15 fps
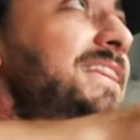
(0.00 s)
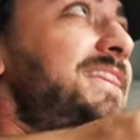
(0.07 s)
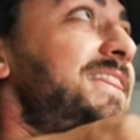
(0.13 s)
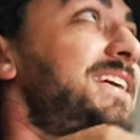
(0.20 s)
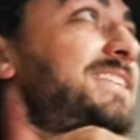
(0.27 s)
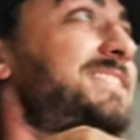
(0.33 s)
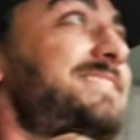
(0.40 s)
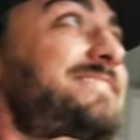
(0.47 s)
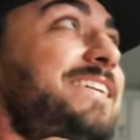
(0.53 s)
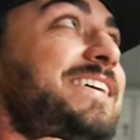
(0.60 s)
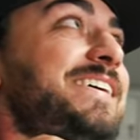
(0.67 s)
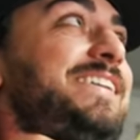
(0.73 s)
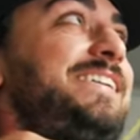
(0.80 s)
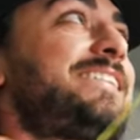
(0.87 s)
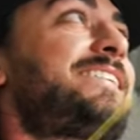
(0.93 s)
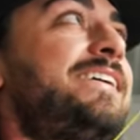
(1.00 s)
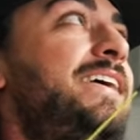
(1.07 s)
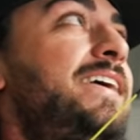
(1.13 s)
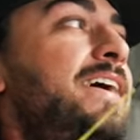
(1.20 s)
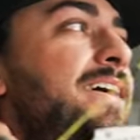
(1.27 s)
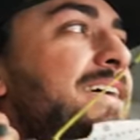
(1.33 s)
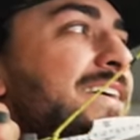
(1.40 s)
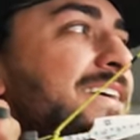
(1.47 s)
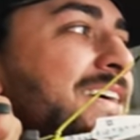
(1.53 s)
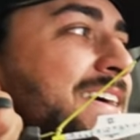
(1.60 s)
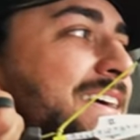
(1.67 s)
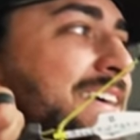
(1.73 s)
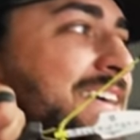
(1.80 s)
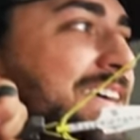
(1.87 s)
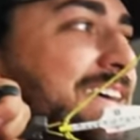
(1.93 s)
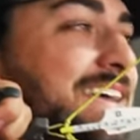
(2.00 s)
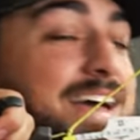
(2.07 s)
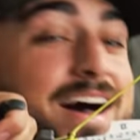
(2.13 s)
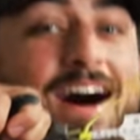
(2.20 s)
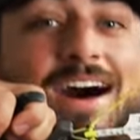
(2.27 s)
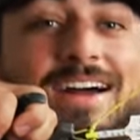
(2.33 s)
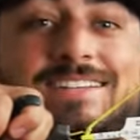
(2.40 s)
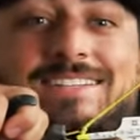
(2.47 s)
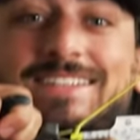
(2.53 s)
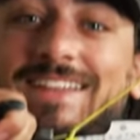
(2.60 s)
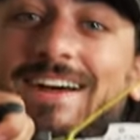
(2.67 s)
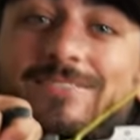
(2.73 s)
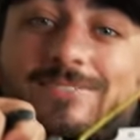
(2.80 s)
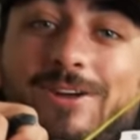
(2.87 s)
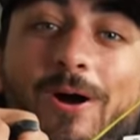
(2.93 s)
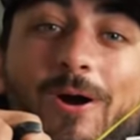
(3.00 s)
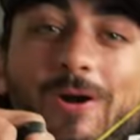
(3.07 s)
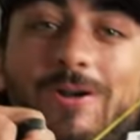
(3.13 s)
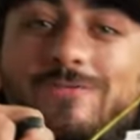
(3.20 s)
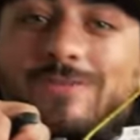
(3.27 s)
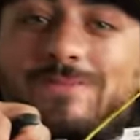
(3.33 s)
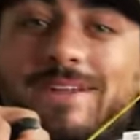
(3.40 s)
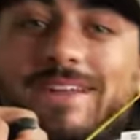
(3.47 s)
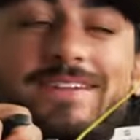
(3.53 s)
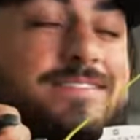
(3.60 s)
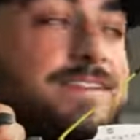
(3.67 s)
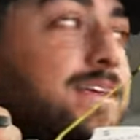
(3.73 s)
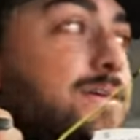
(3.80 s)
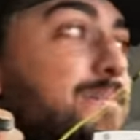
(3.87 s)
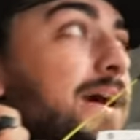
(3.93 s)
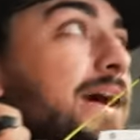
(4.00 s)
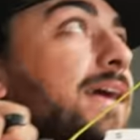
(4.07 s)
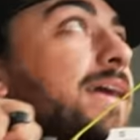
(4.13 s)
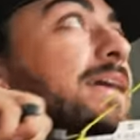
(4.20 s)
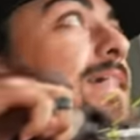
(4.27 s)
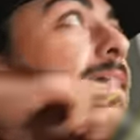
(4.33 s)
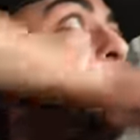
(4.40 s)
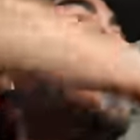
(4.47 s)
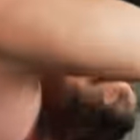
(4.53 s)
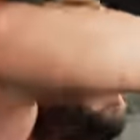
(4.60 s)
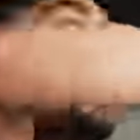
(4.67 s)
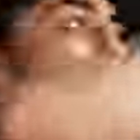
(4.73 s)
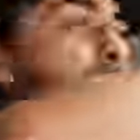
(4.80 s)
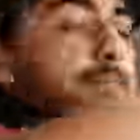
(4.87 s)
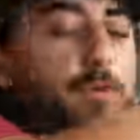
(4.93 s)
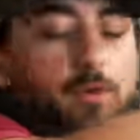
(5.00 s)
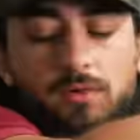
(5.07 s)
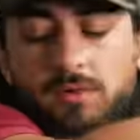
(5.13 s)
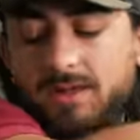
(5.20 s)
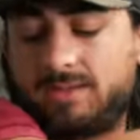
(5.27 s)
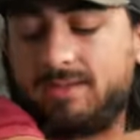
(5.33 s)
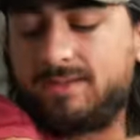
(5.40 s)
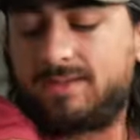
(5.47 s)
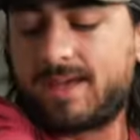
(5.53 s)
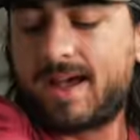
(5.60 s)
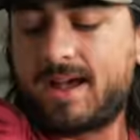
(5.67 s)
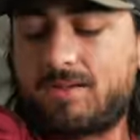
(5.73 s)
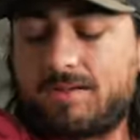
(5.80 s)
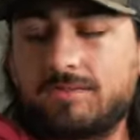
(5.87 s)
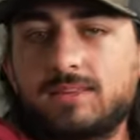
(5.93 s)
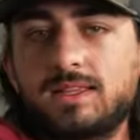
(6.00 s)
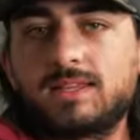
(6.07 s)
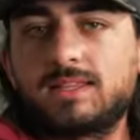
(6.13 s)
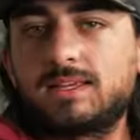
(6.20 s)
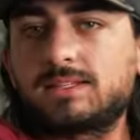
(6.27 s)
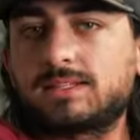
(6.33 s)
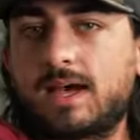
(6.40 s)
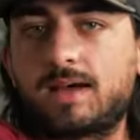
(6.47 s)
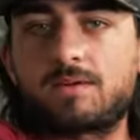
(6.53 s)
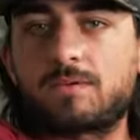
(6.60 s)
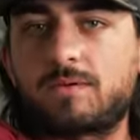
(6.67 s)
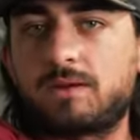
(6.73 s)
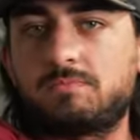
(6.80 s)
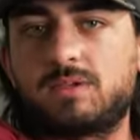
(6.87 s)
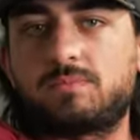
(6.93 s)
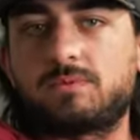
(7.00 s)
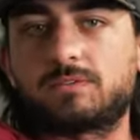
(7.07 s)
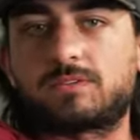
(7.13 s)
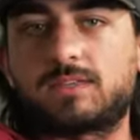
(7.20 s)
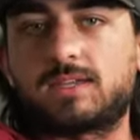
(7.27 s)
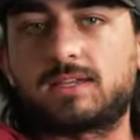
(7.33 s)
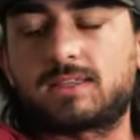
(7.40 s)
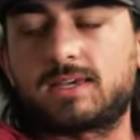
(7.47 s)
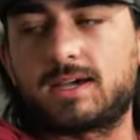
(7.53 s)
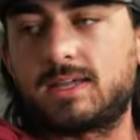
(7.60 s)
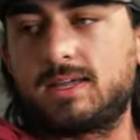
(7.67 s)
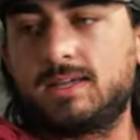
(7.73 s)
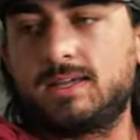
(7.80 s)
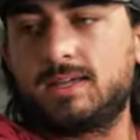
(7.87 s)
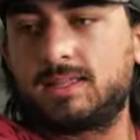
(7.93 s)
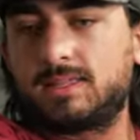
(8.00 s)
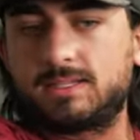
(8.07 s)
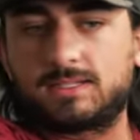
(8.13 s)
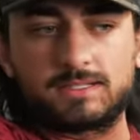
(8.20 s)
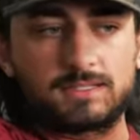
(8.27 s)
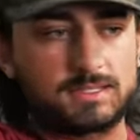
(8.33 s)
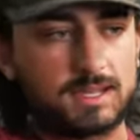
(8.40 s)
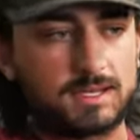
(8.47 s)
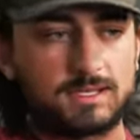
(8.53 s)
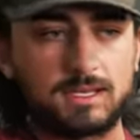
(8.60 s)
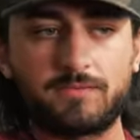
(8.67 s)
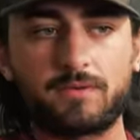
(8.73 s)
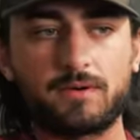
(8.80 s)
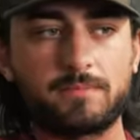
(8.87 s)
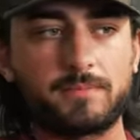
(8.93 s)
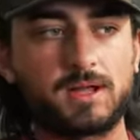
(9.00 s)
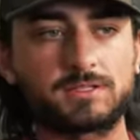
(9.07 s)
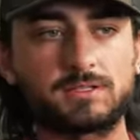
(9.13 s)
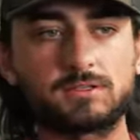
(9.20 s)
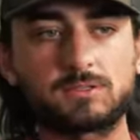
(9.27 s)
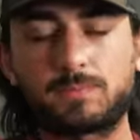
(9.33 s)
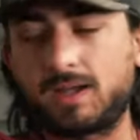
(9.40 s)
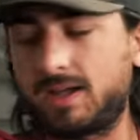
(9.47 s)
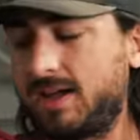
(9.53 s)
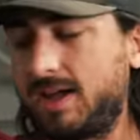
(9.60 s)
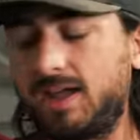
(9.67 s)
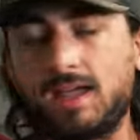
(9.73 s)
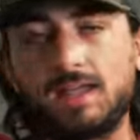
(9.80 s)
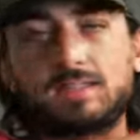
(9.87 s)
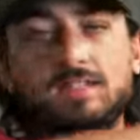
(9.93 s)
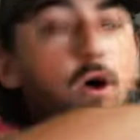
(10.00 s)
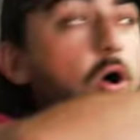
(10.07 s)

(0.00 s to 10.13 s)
This right here, honestly, that was hard for me even to get back. But pulling down like this, I don't know why people think that this is like different muscles, but it's